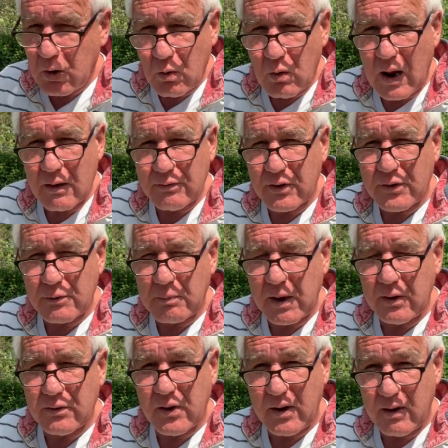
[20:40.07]
all have to
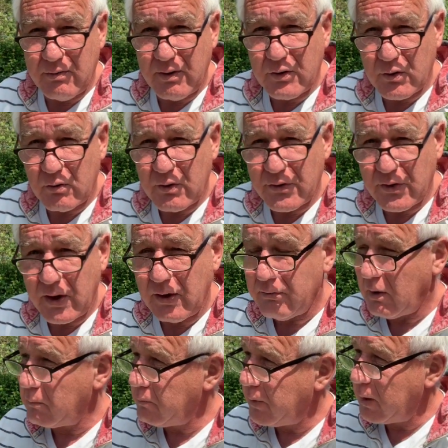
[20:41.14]
speak to the official
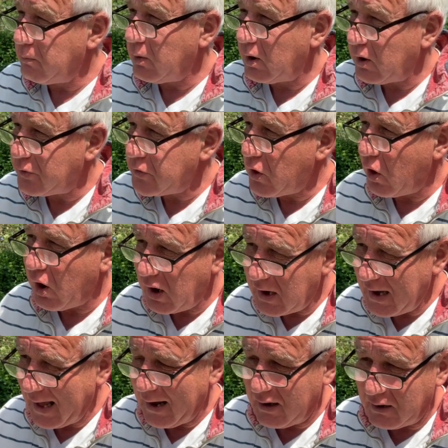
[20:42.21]
receiver. People are not
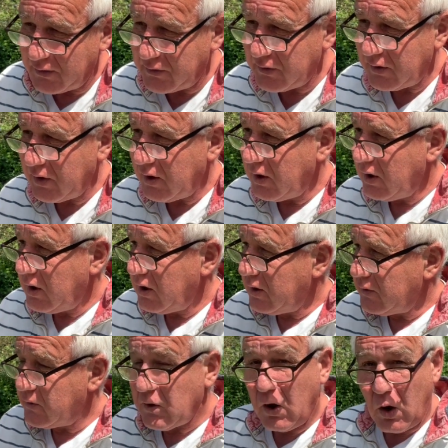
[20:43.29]
allowed
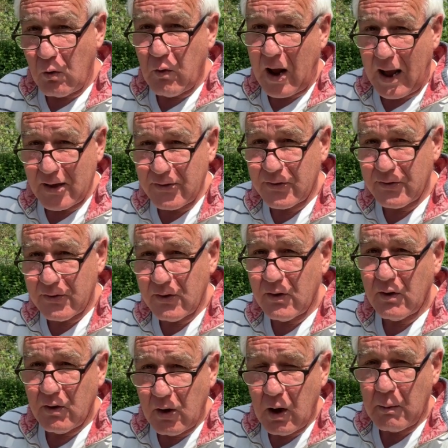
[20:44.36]
to harass
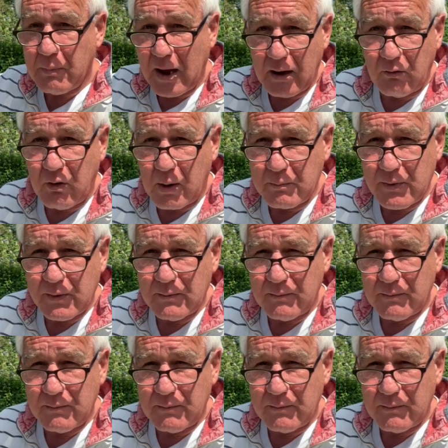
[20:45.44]
a bankrupt.